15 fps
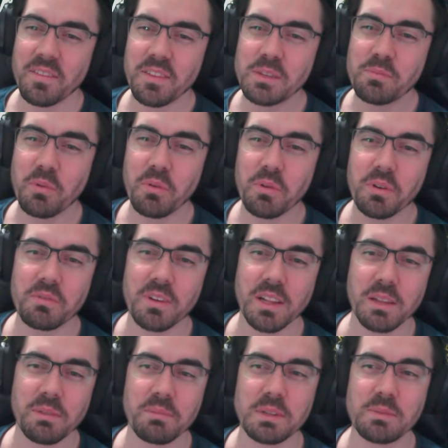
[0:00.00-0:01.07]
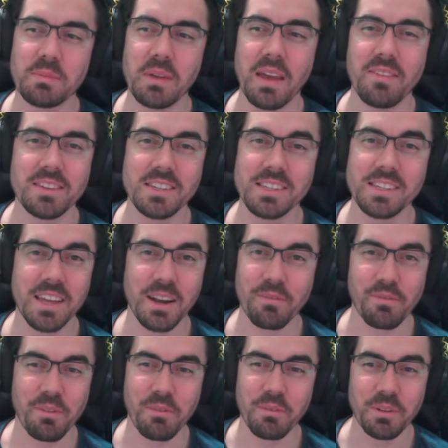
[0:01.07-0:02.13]
These poor developers, man, this is going to
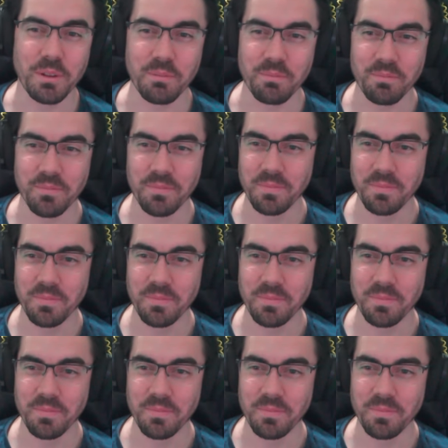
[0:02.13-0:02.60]
ruin them.